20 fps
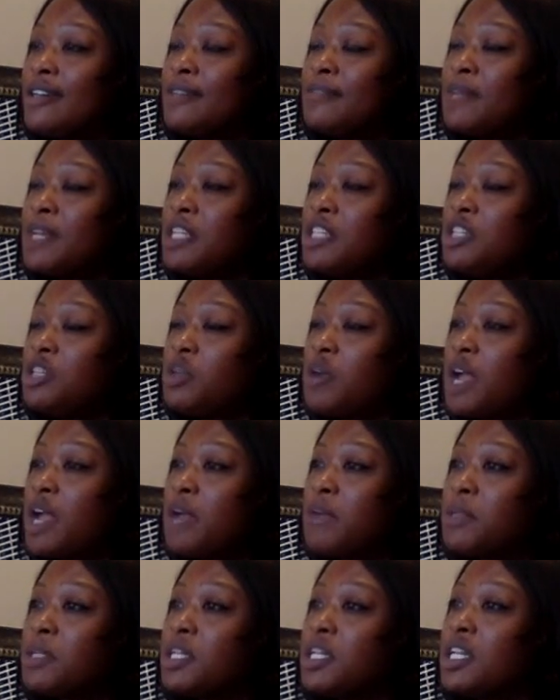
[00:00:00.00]
And you were
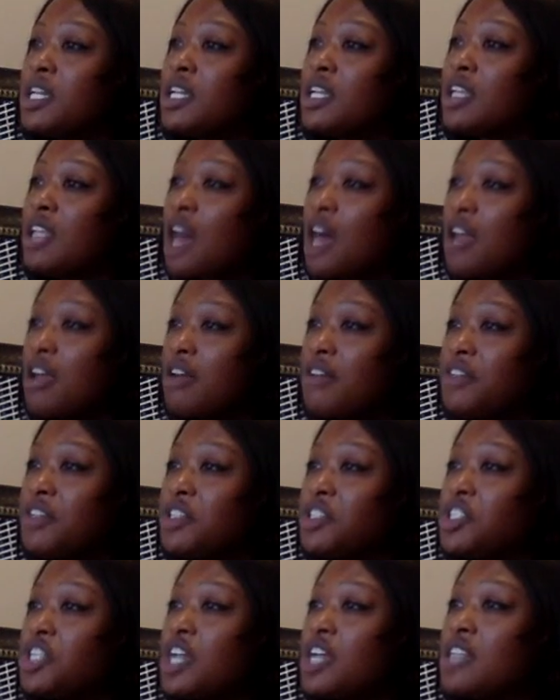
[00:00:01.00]
able to get a lot off
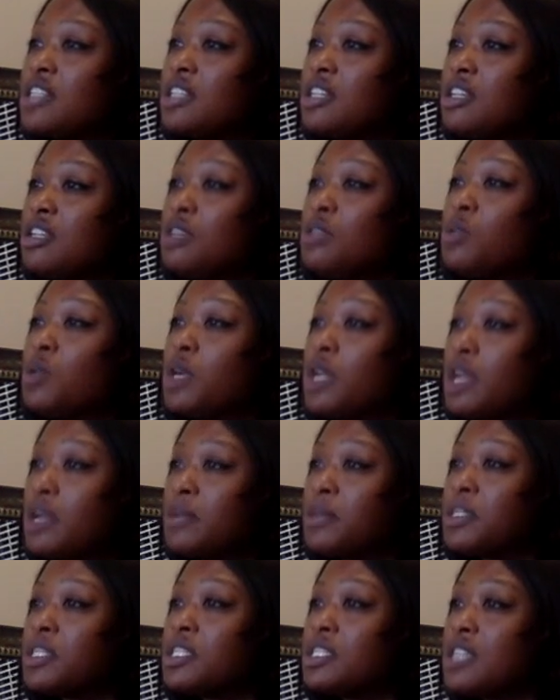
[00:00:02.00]
your chest that you weren't
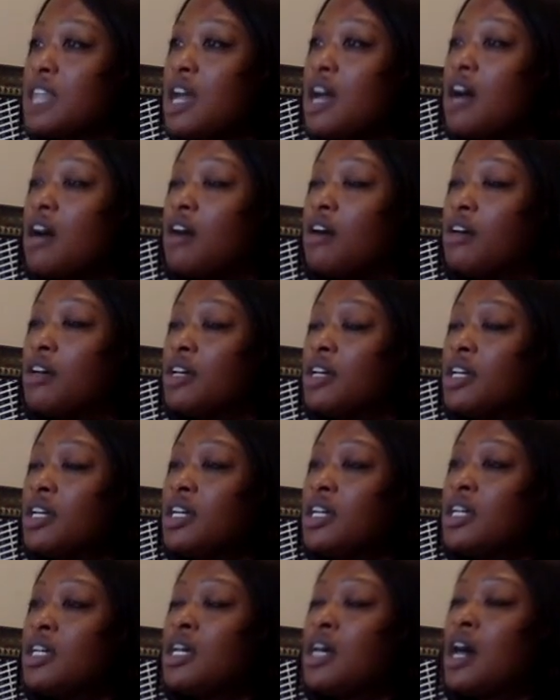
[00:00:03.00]
able to tell
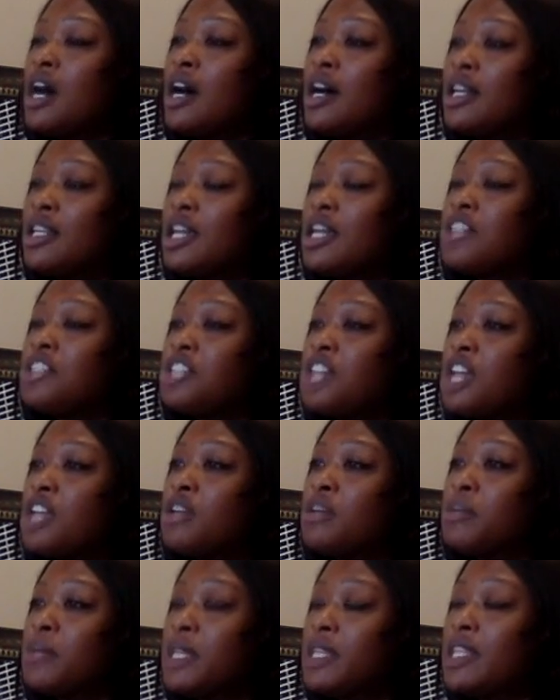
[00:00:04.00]
that
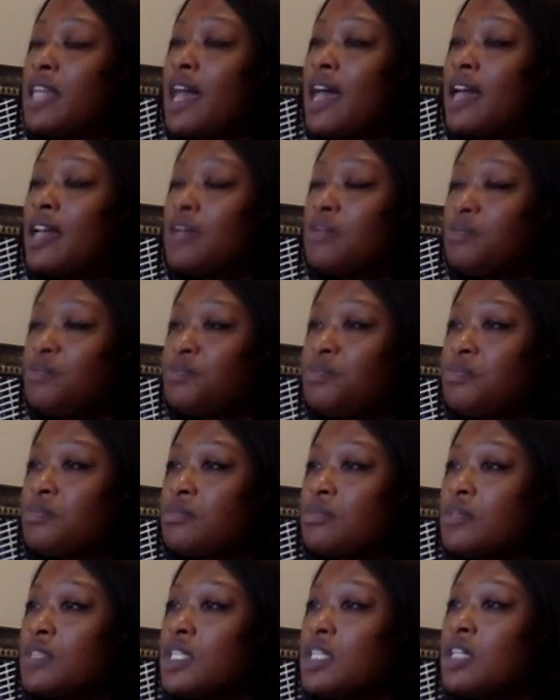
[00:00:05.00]
gentleman that
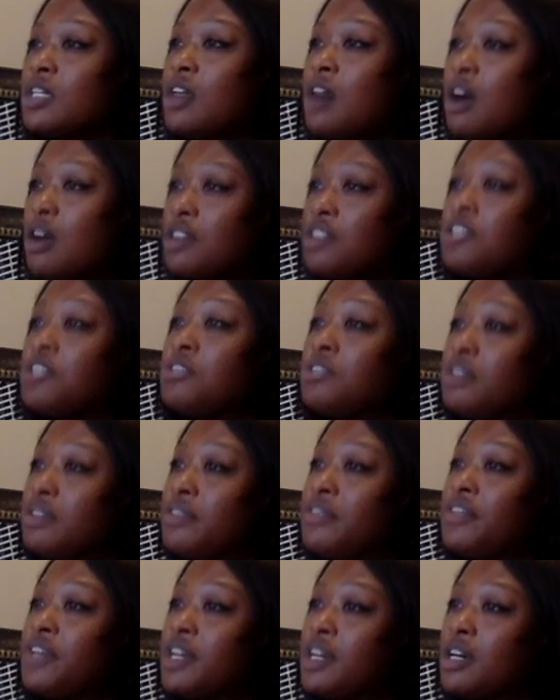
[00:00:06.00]
caused you to
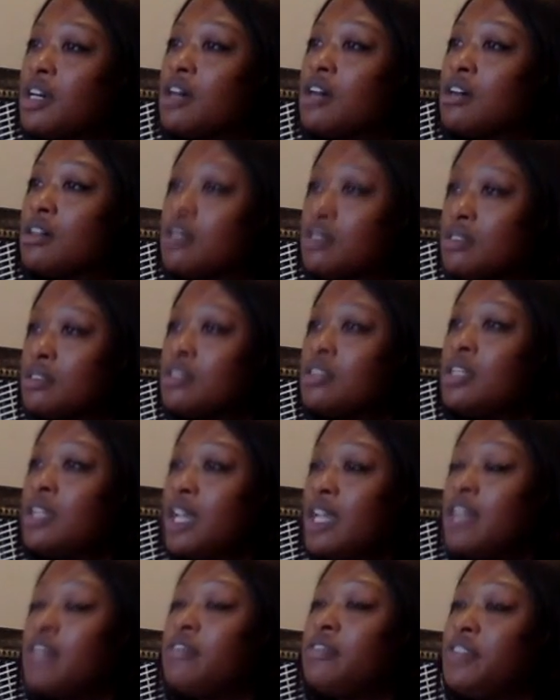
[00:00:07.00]
feel
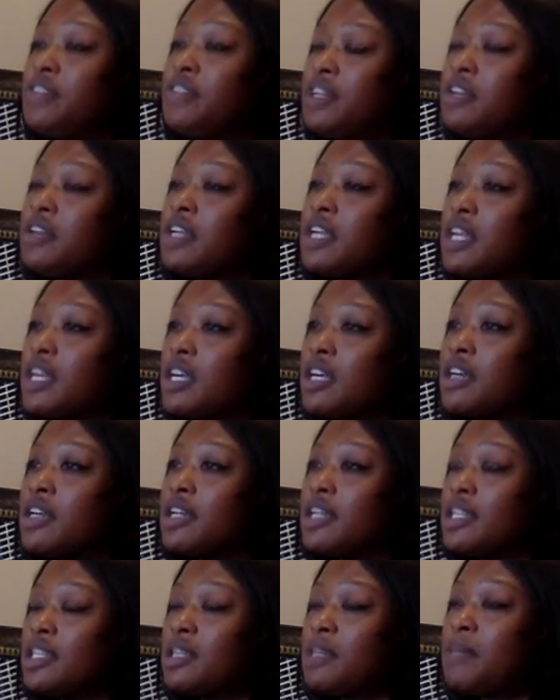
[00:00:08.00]
inferior
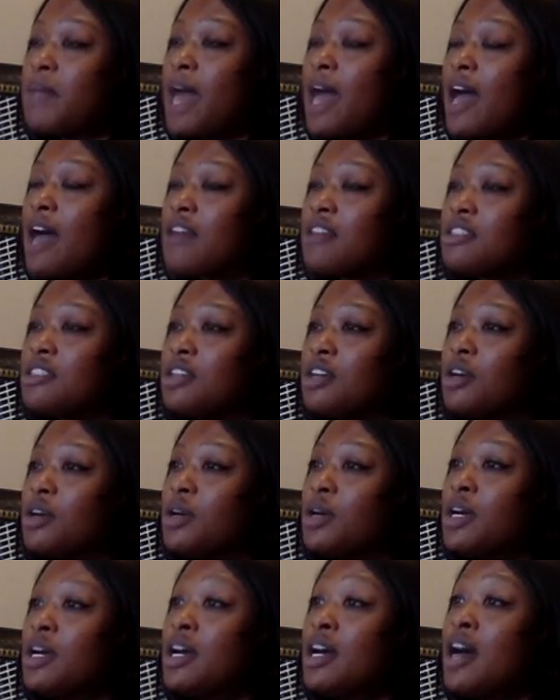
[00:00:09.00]
in the past.
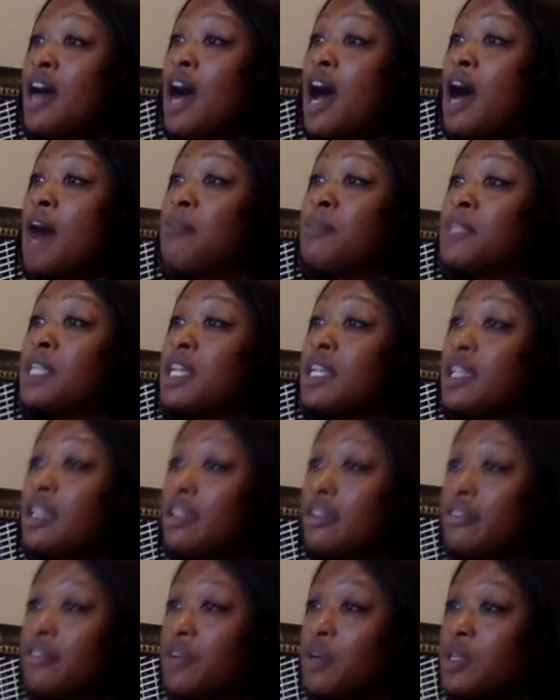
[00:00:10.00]
So I'm
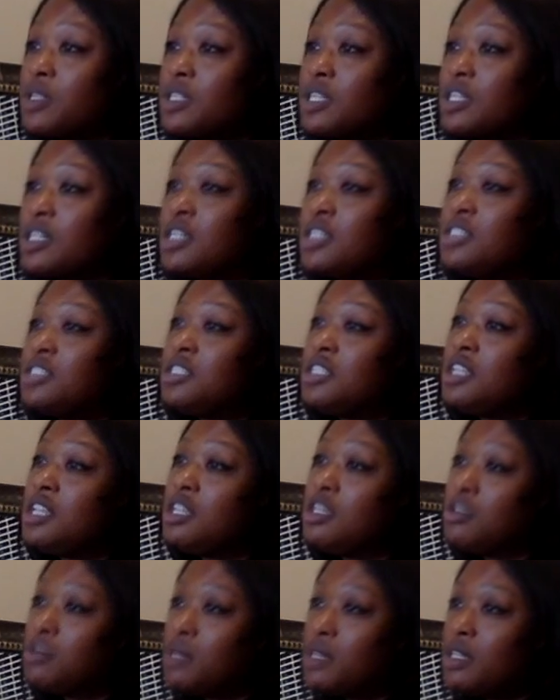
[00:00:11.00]
looking forward to
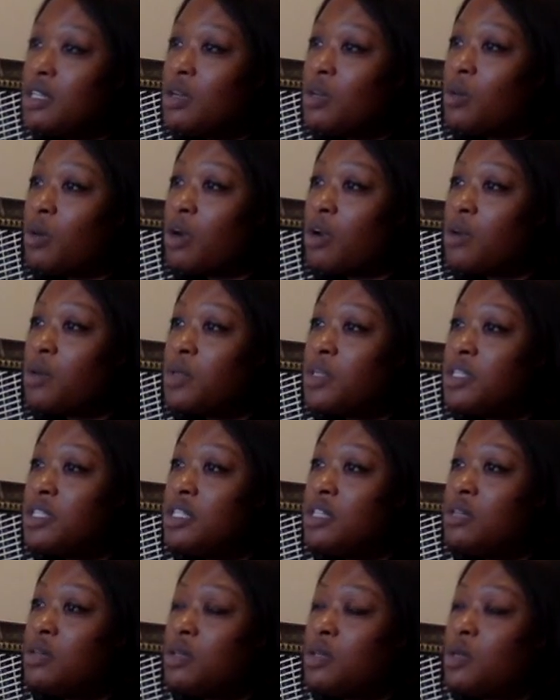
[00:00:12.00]
continuing to work with
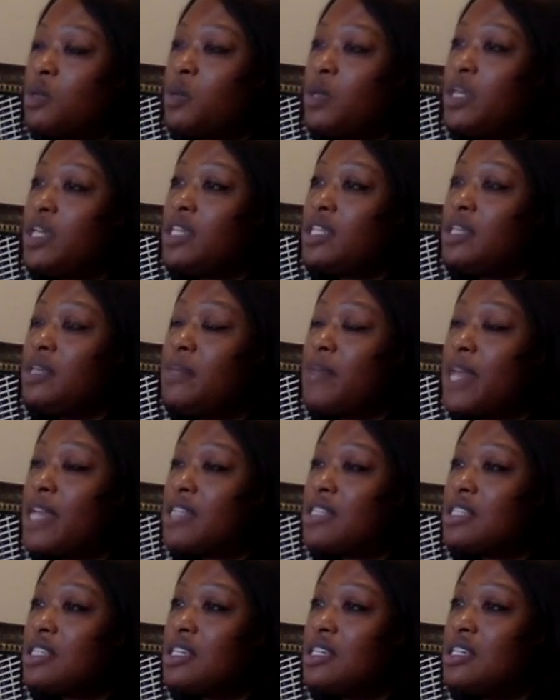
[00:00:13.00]
you on a weekly
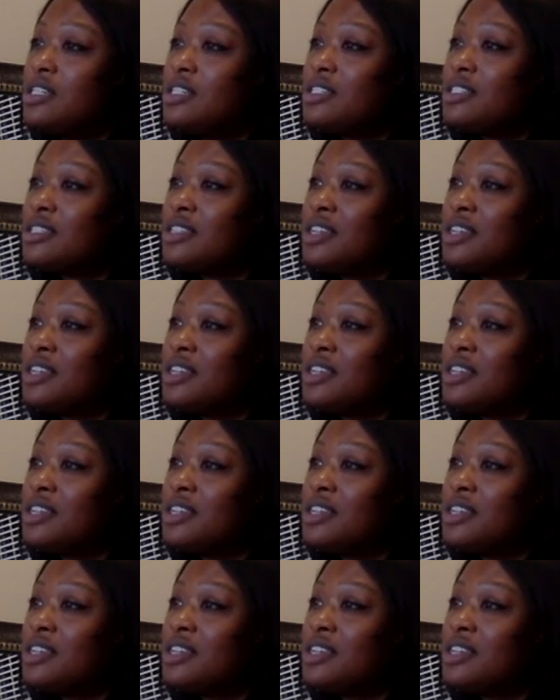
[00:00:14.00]
basis.